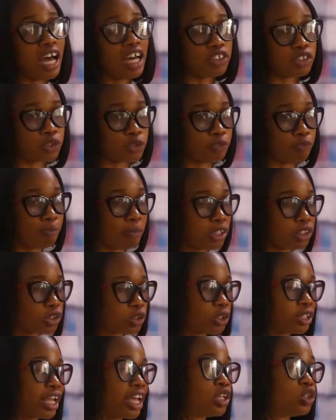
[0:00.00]
as you
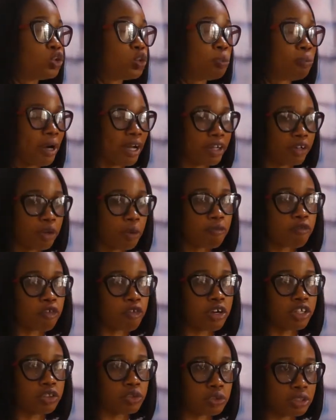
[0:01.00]
mentioned, Edumano
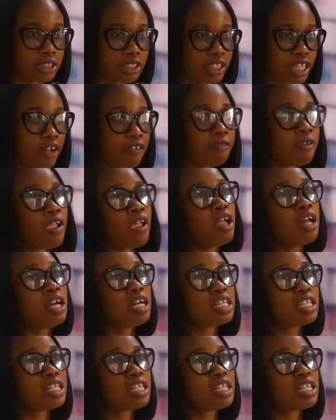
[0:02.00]
Forest Reserve.